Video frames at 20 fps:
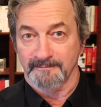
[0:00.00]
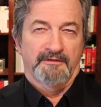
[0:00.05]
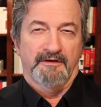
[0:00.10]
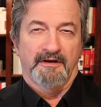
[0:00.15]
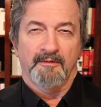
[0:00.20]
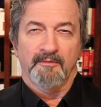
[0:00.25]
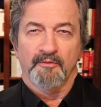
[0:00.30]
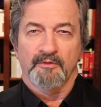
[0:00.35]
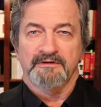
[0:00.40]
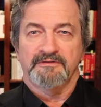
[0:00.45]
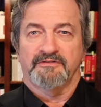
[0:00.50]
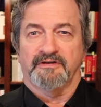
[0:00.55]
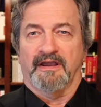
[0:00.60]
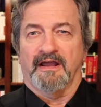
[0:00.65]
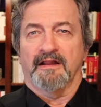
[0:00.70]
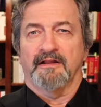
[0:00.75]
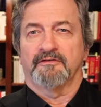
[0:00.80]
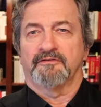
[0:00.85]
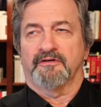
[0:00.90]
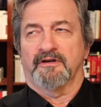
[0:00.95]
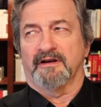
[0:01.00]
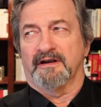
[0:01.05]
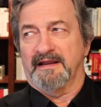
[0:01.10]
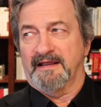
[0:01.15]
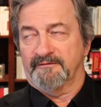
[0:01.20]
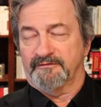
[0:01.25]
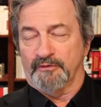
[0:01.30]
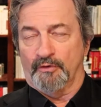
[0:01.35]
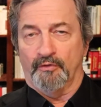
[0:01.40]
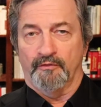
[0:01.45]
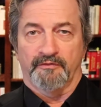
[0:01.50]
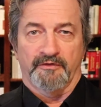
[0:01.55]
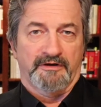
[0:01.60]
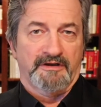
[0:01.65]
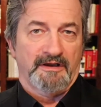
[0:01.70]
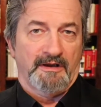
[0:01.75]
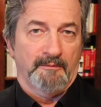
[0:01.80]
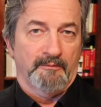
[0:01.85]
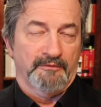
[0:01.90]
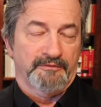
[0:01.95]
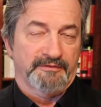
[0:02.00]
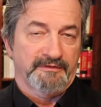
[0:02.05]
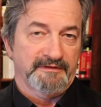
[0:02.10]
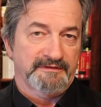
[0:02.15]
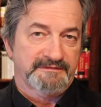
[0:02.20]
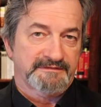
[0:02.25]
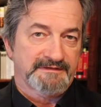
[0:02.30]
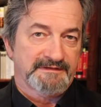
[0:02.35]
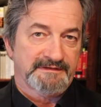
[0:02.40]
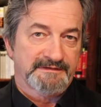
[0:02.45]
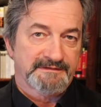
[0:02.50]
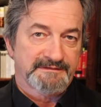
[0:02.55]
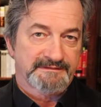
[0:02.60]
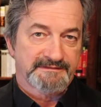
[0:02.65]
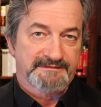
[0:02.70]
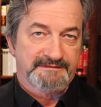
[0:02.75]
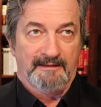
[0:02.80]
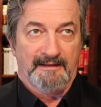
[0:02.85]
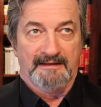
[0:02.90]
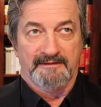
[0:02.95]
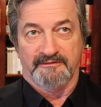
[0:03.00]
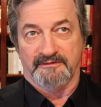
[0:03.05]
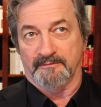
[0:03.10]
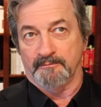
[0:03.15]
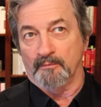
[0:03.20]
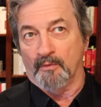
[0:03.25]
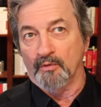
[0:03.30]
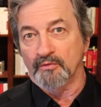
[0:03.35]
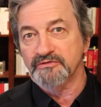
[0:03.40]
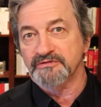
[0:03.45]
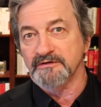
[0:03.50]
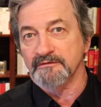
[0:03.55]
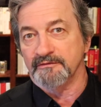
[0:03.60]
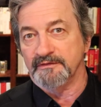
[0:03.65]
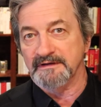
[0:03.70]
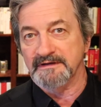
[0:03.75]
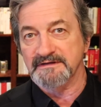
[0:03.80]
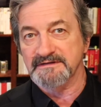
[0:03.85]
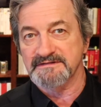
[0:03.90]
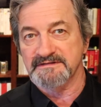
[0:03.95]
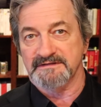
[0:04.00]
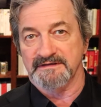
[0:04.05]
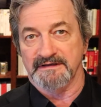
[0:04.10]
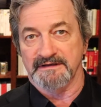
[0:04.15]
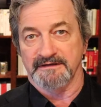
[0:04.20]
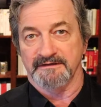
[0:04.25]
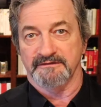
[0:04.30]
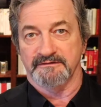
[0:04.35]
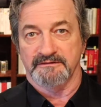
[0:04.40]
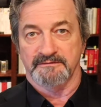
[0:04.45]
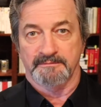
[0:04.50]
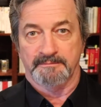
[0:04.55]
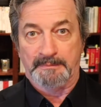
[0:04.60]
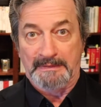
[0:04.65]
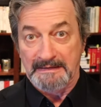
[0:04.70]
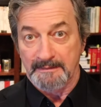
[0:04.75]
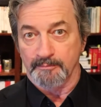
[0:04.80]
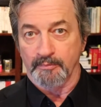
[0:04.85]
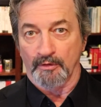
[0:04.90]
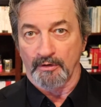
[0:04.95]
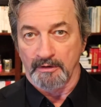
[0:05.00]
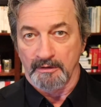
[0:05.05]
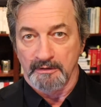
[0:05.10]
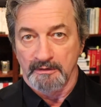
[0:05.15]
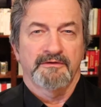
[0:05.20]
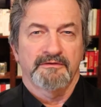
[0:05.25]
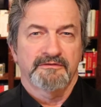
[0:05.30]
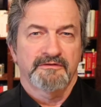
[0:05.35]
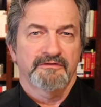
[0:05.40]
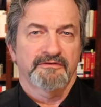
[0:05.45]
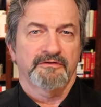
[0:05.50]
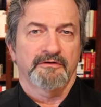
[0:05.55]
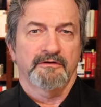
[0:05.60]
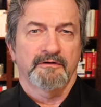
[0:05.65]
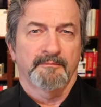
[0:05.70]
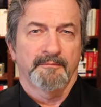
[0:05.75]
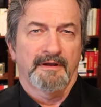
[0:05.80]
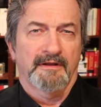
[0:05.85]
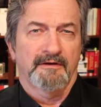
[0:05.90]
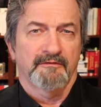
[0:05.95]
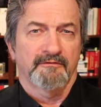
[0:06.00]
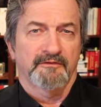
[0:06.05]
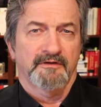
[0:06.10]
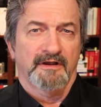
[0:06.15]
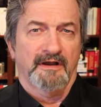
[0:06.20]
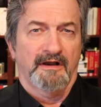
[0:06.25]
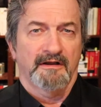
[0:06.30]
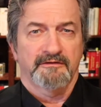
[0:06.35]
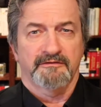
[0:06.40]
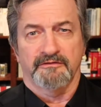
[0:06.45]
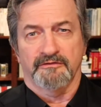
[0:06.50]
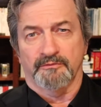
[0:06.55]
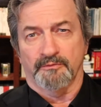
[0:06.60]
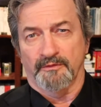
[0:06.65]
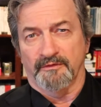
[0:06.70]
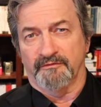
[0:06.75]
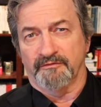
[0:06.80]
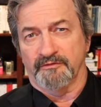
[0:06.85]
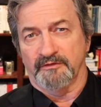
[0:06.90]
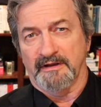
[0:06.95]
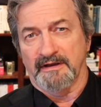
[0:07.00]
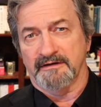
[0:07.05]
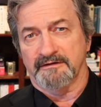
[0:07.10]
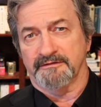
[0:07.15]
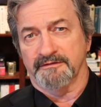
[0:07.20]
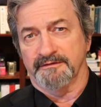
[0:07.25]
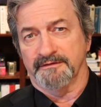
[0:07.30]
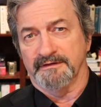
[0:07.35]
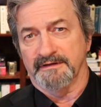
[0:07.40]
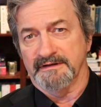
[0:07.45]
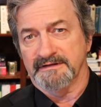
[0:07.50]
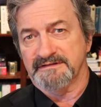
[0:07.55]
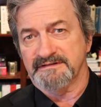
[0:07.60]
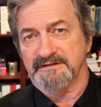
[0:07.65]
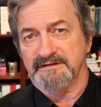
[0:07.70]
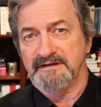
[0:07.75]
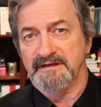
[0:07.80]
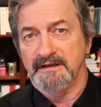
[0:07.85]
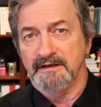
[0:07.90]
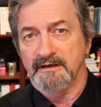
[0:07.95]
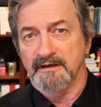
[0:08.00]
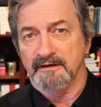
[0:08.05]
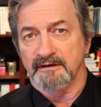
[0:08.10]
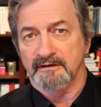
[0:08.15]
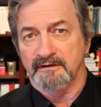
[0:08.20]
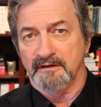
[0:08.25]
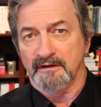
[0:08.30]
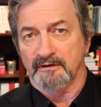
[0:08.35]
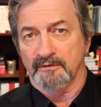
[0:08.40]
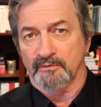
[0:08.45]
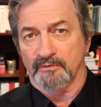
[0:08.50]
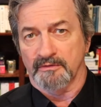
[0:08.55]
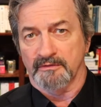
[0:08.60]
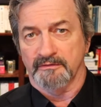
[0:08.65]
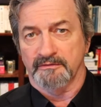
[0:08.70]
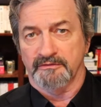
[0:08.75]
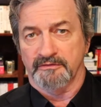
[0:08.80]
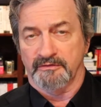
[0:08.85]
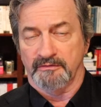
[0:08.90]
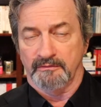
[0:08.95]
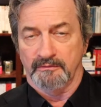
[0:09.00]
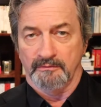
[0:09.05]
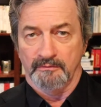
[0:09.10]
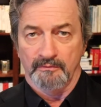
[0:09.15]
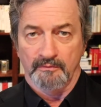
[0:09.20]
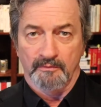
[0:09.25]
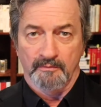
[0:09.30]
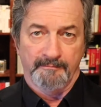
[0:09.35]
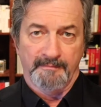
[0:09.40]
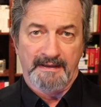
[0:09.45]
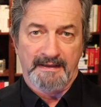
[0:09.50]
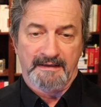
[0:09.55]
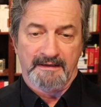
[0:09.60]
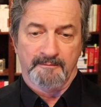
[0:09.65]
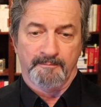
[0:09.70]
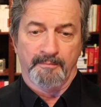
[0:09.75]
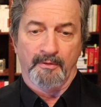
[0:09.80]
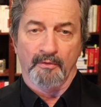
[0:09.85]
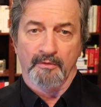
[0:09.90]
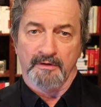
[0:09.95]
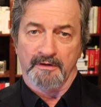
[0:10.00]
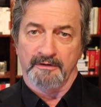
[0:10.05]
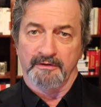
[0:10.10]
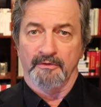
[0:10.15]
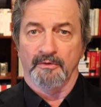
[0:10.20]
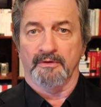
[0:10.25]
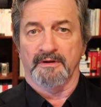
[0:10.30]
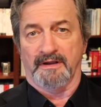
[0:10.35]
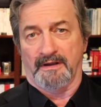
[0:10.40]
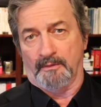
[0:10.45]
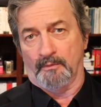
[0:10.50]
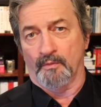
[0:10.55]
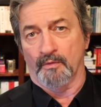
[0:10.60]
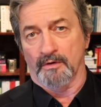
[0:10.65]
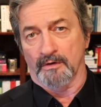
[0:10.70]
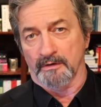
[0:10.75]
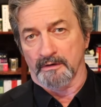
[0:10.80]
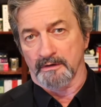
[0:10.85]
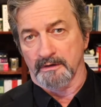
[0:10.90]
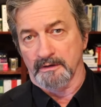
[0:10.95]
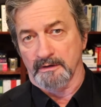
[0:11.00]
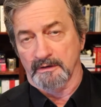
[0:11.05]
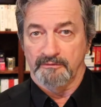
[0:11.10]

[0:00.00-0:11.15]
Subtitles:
The number one challenge you're going to have to overcome with this is, as most of these things, people. There's a certain amount of conscious reflection that's needed in order to make Poka-Yoke work.